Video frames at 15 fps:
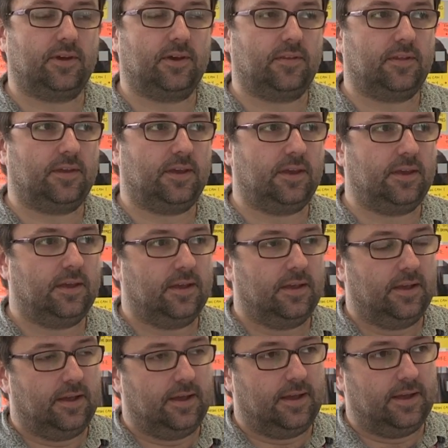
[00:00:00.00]
are the
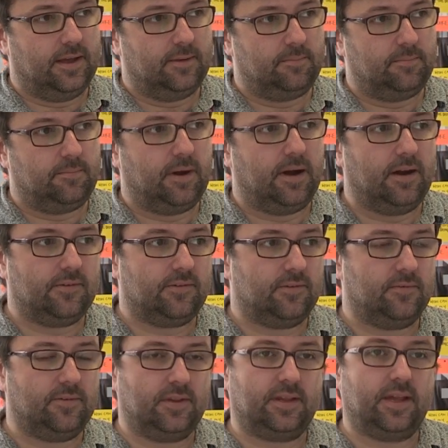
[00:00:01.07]
parts
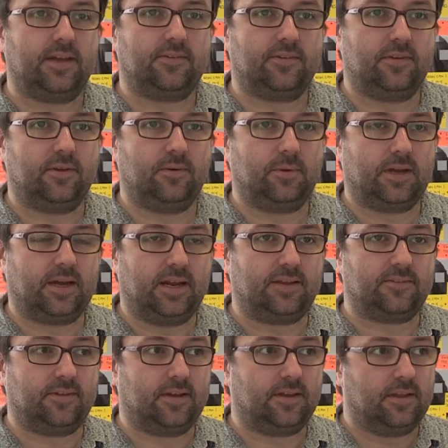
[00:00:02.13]
of the data that we're
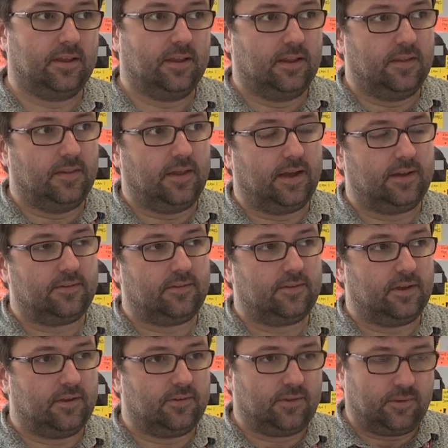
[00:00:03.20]
collecting that
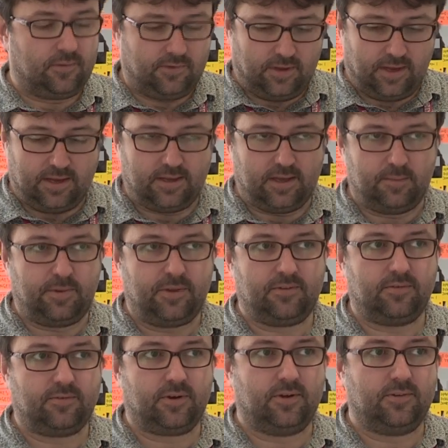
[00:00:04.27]
associate a
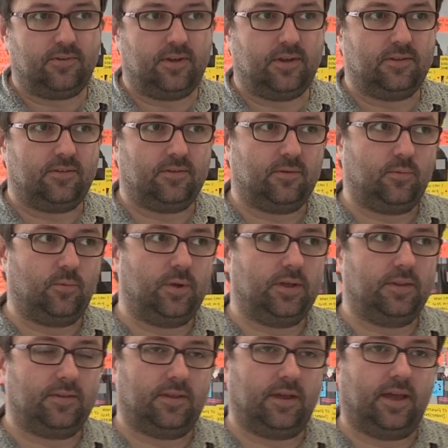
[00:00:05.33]
piece of content
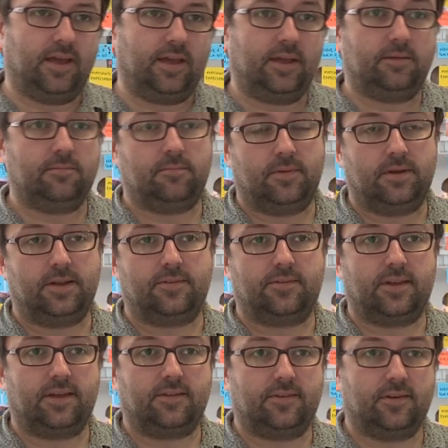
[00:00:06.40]
with a linked
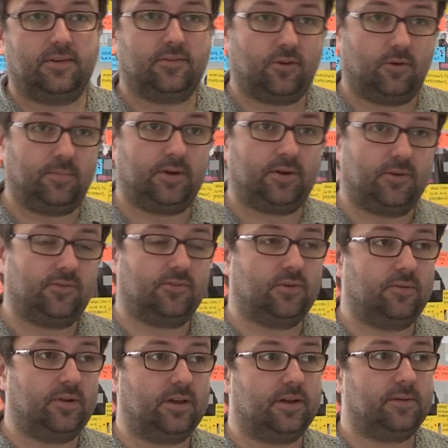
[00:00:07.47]
data topic or
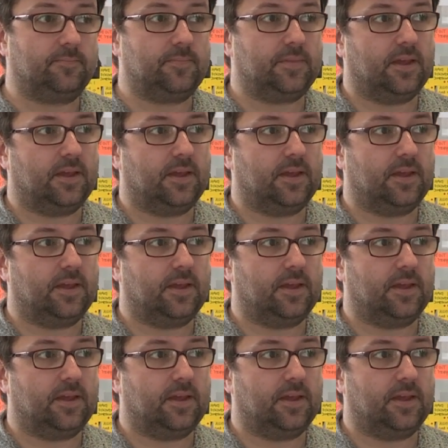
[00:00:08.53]
storyline.